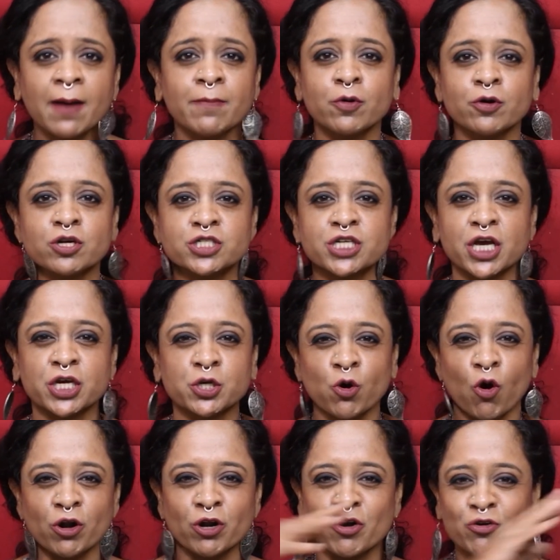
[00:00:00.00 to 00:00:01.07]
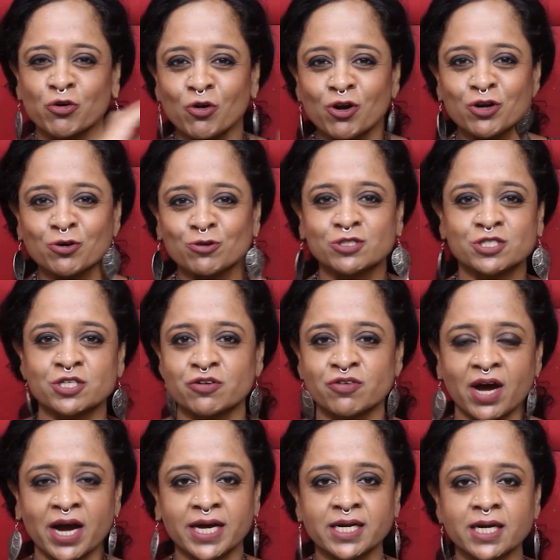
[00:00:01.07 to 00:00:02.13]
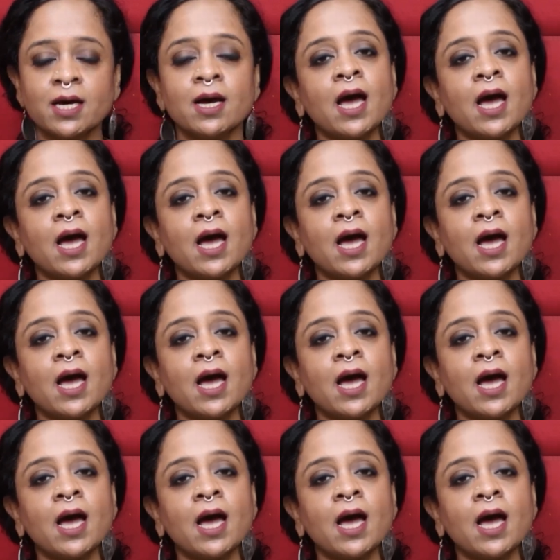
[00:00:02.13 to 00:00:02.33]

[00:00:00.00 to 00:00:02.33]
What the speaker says: I'm going to take you on a roller coaster ride.